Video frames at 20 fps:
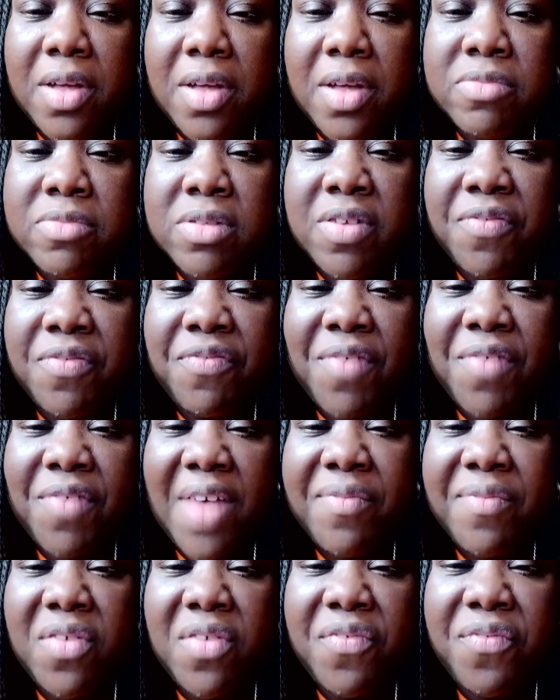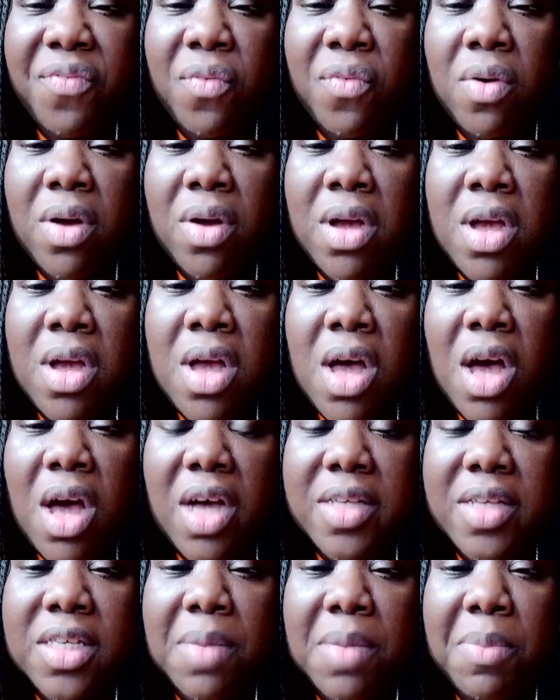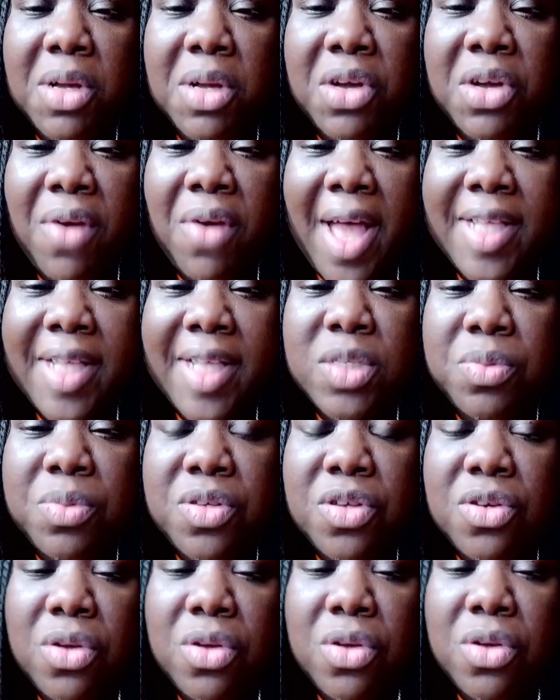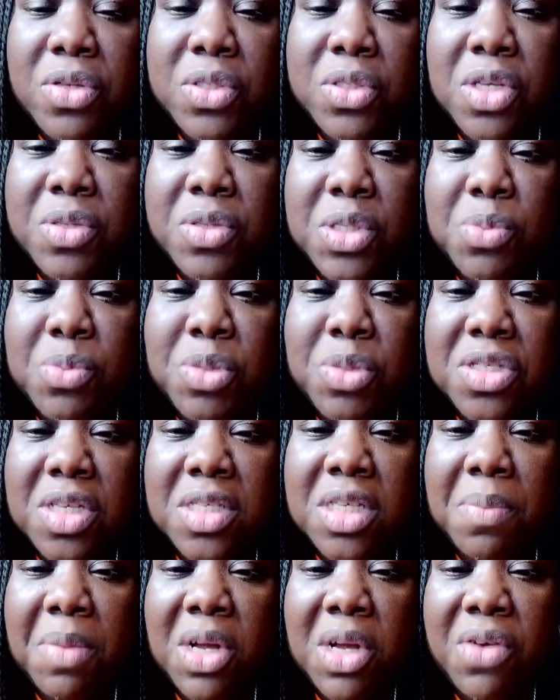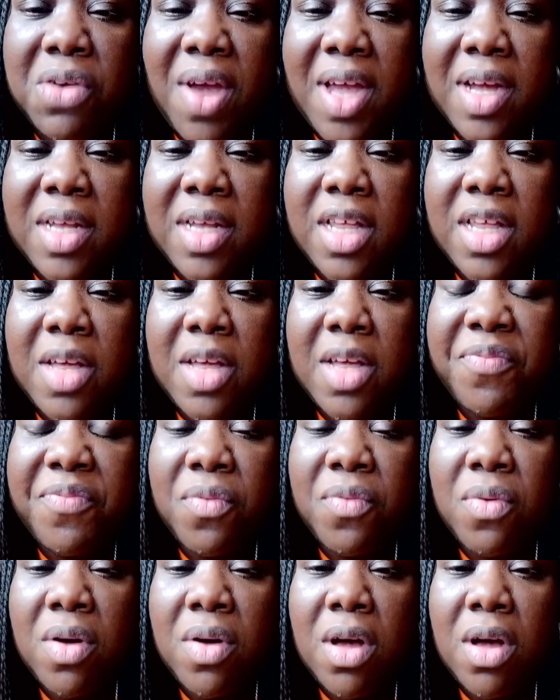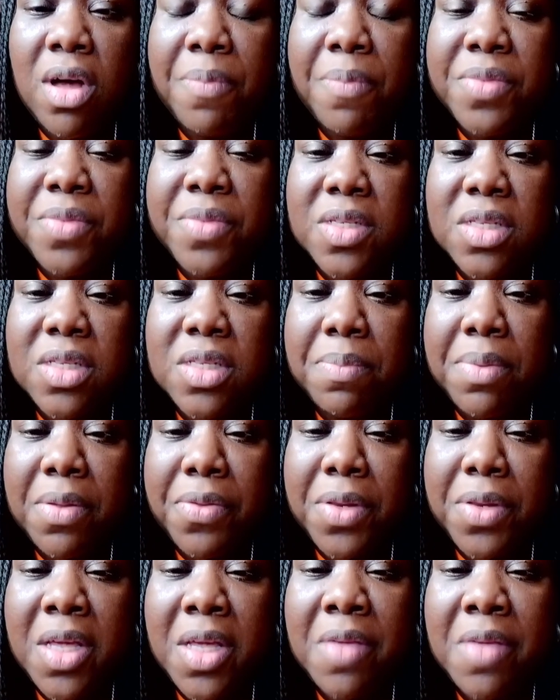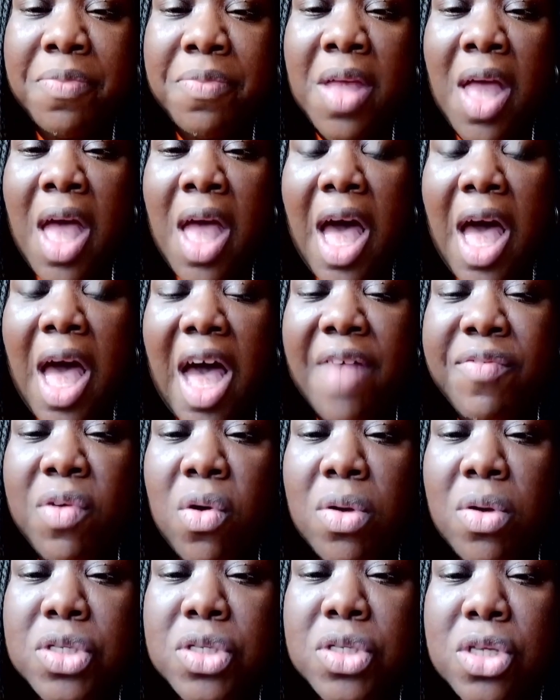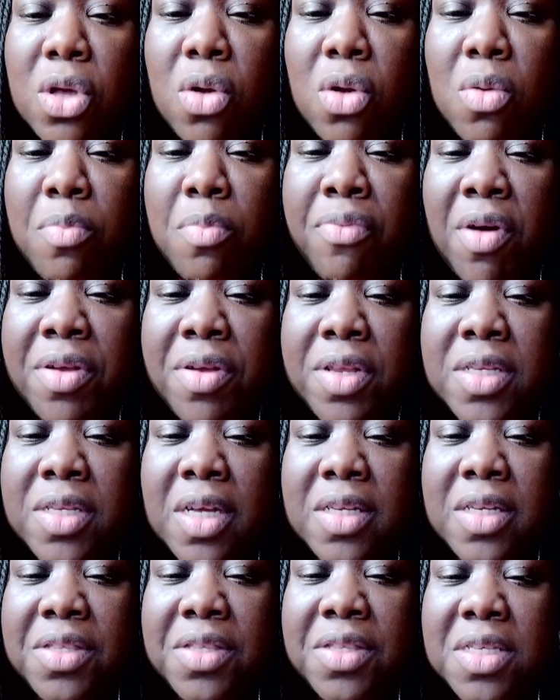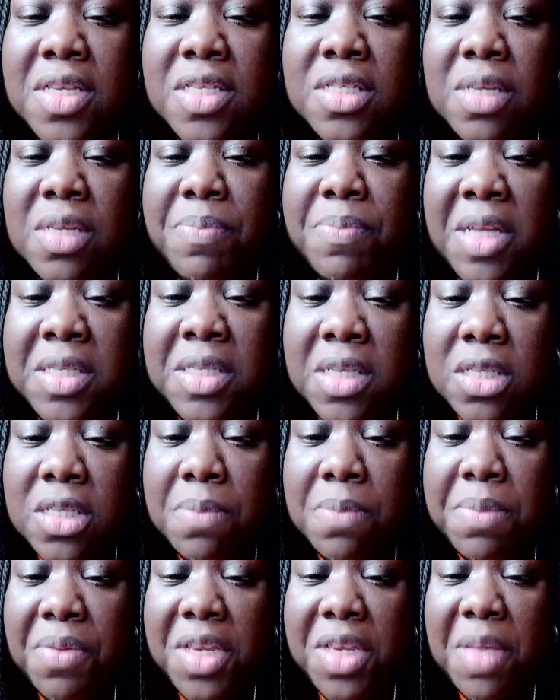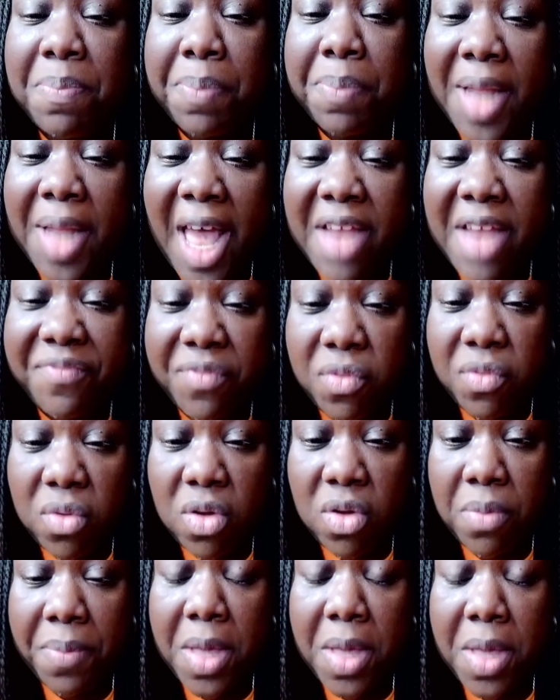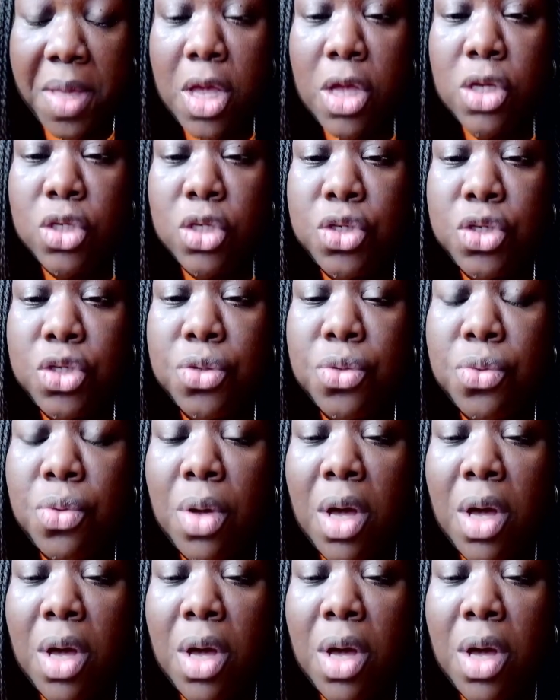the 504 Democrats, which is a Democrat club for disability. I've also brought a disability platform to